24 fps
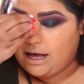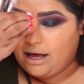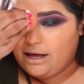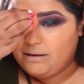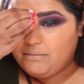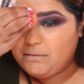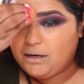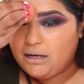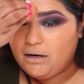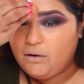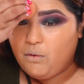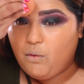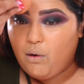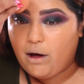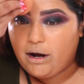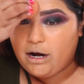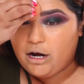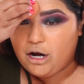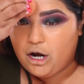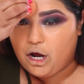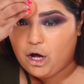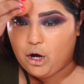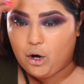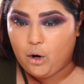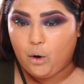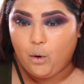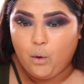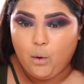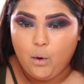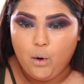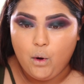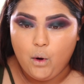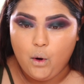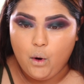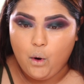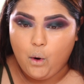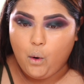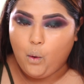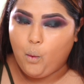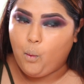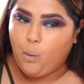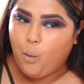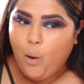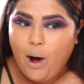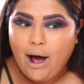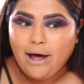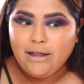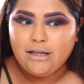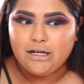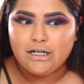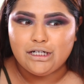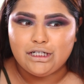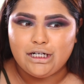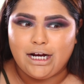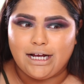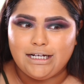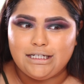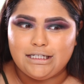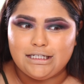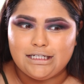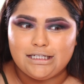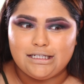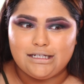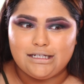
I'm going to want to know why they're charging